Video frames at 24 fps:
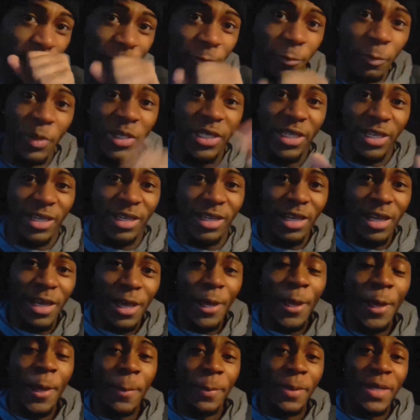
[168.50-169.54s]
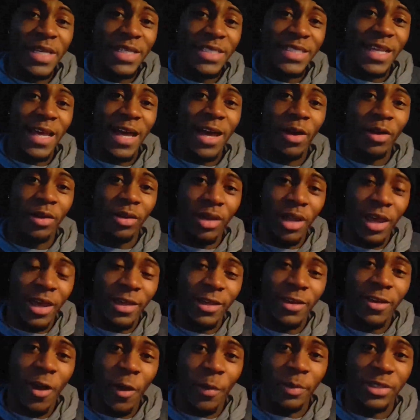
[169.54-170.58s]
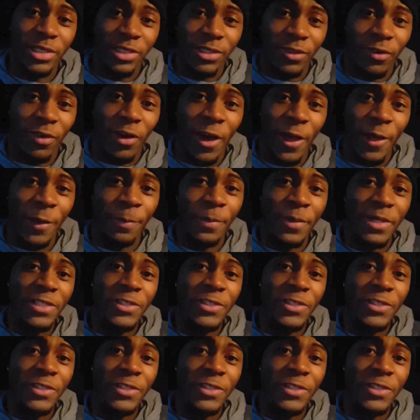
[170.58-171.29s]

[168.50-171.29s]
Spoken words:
But yeah, peace out. Like, comment, subscribe.